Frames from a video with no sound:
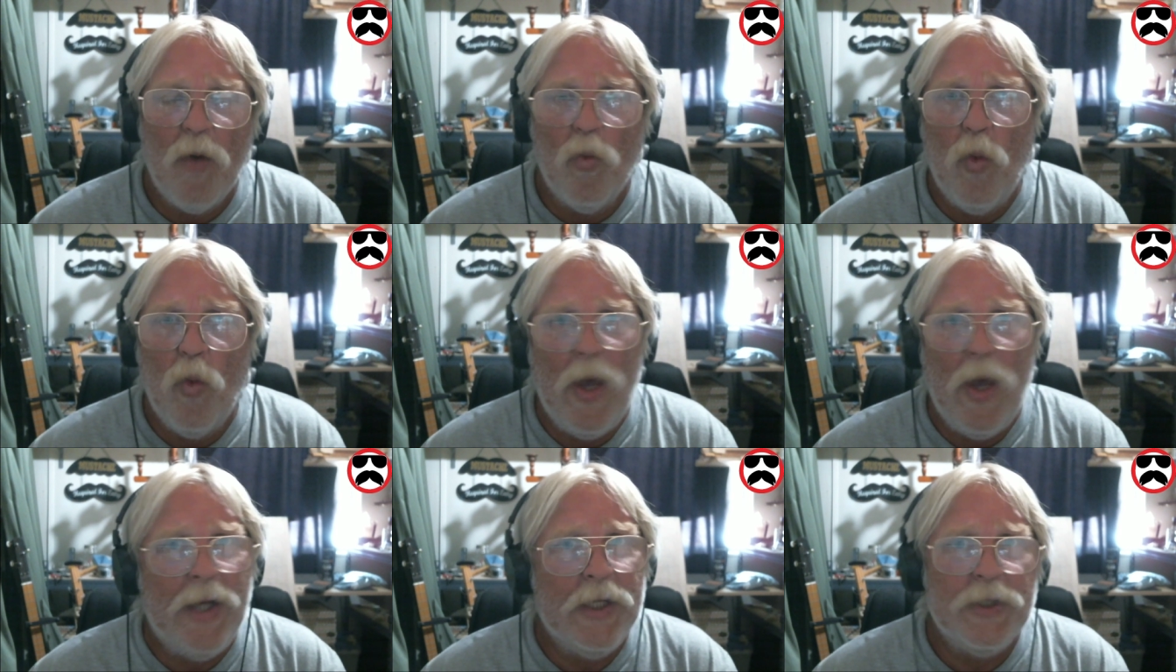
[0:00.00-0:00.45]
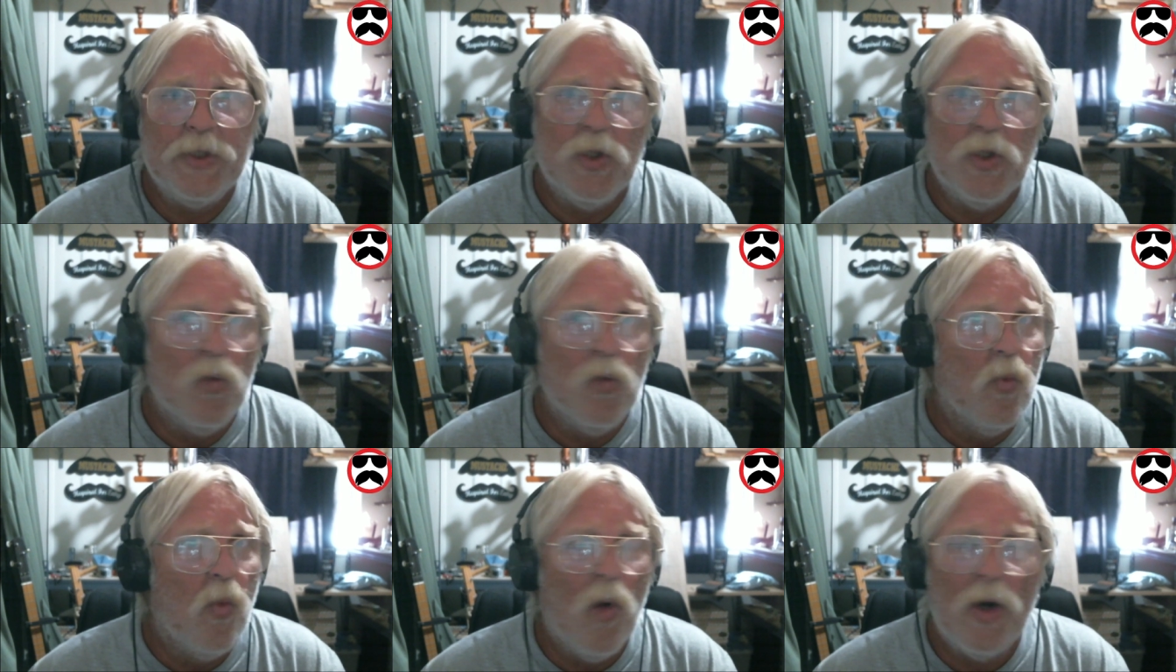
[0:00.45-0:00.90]
wedded
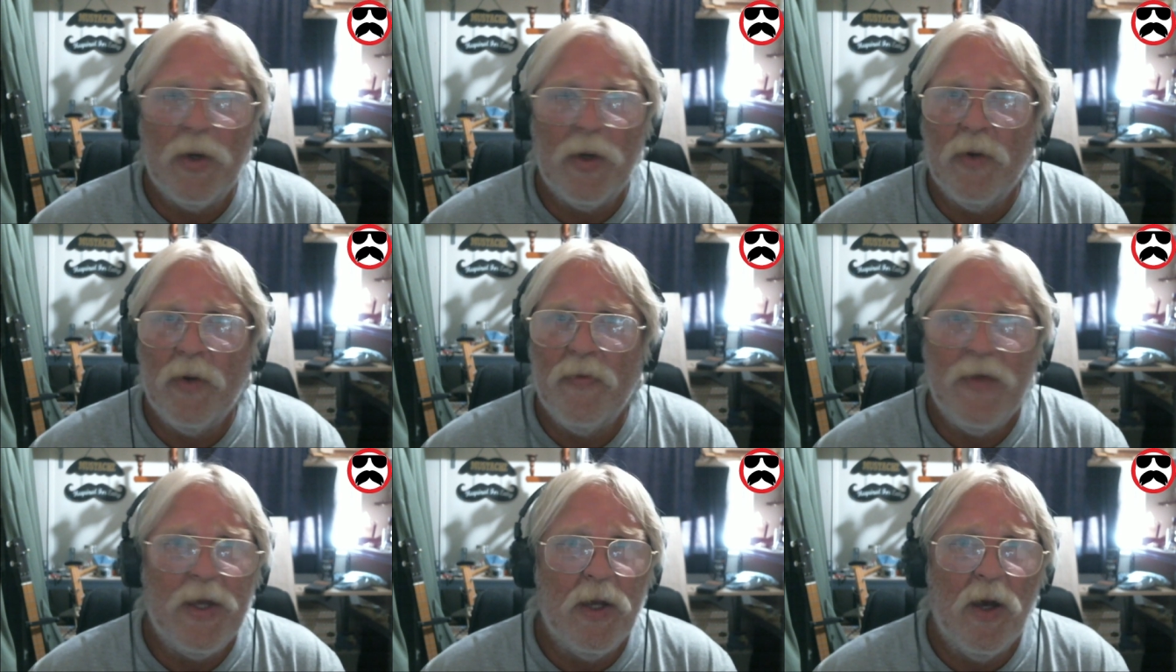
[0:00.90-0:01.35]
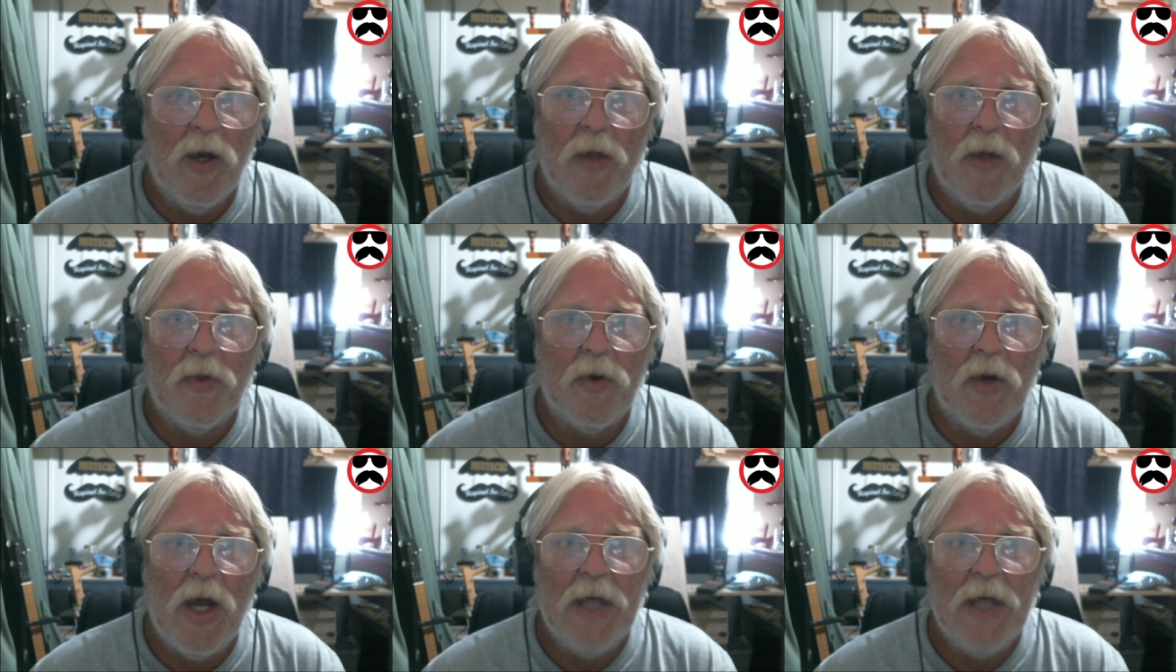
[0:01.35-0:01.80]
to one or the
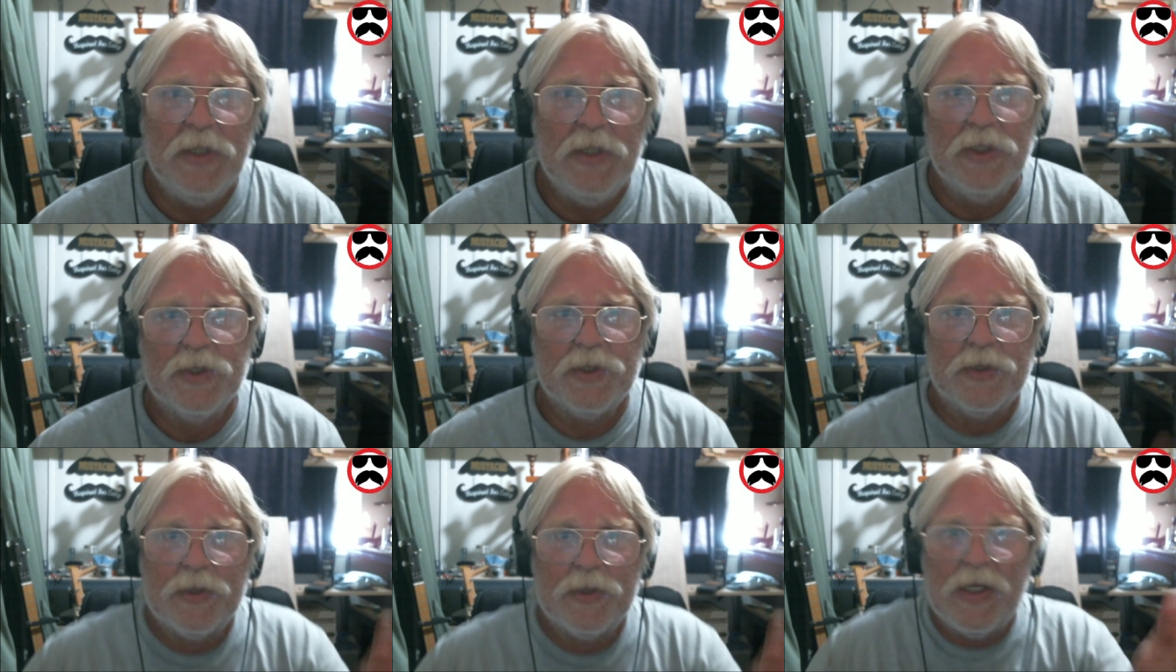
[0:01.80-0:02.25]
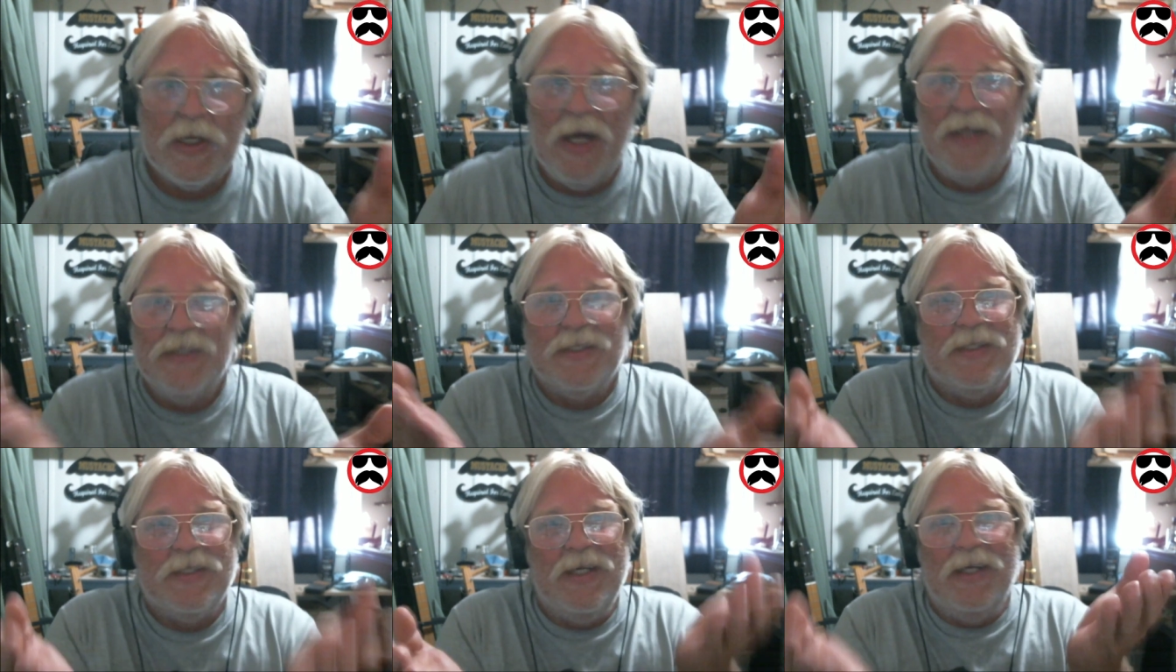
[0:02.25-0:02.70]
other. I just
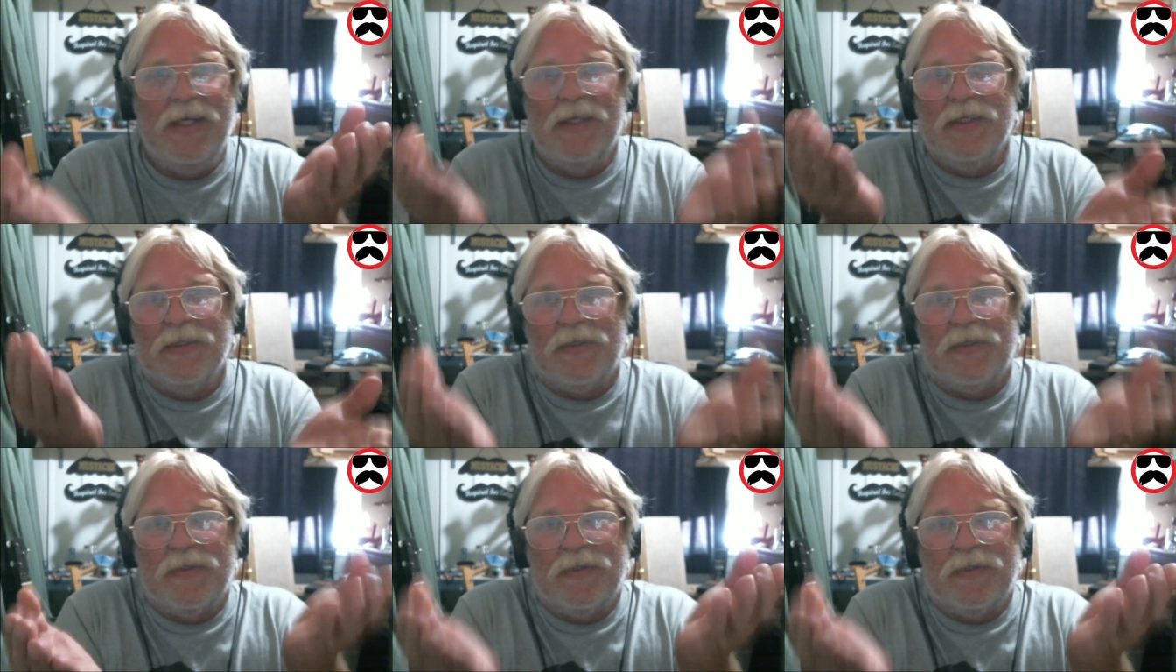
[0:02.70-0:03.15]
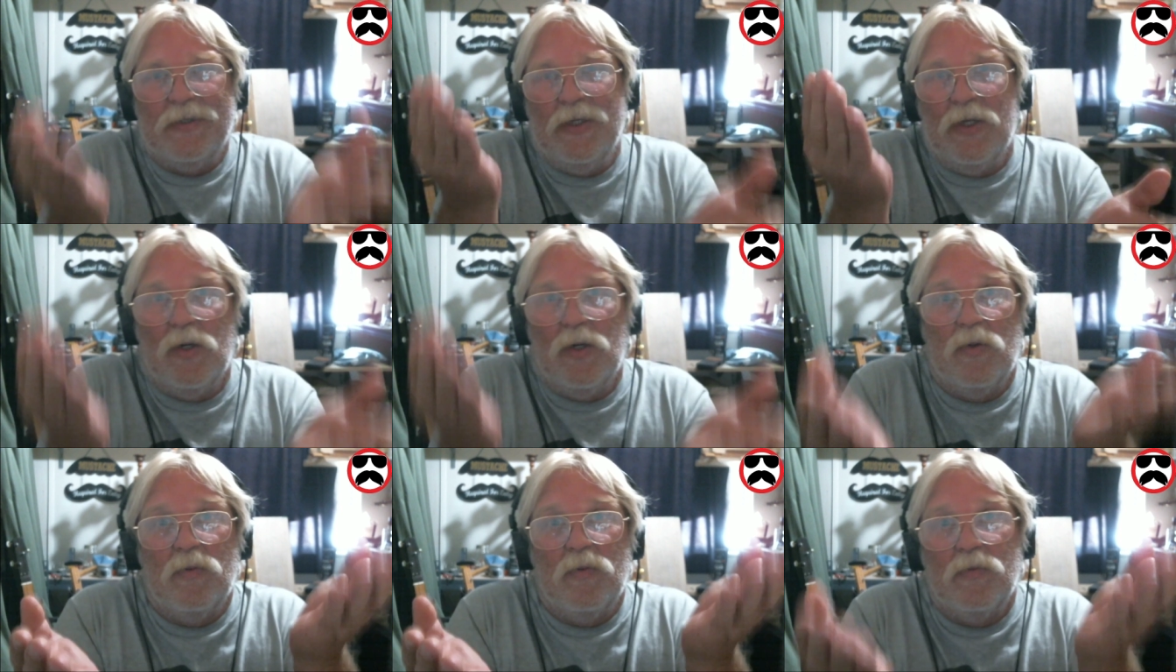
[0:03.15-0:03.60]
kind of see it as, you
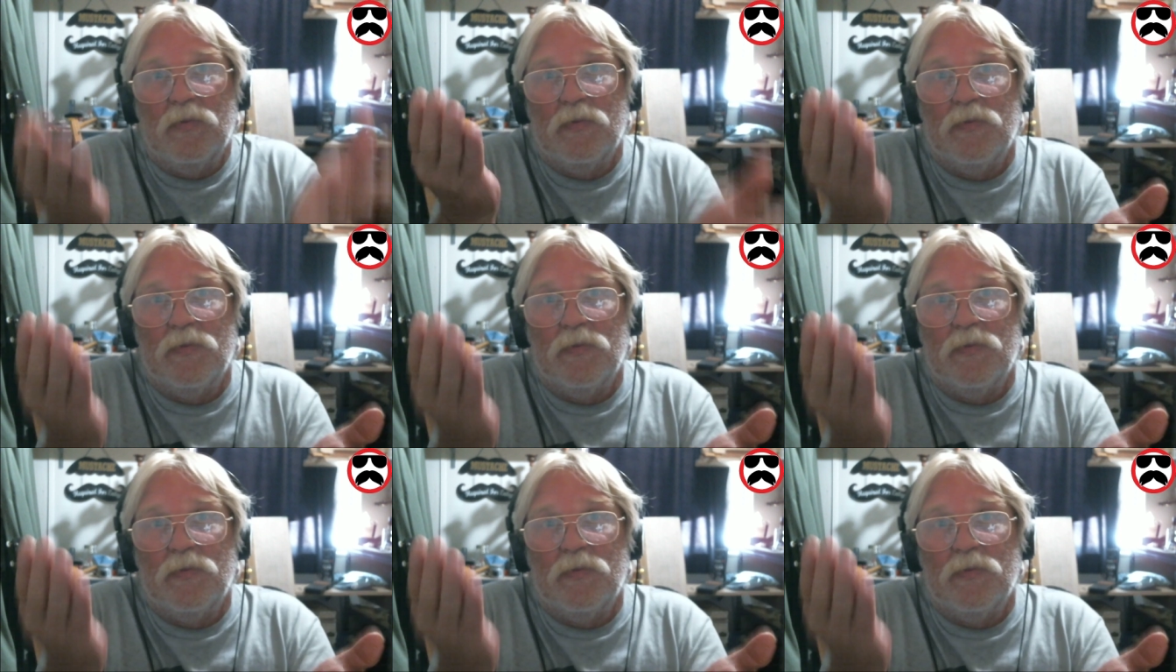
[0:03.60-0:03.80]
know,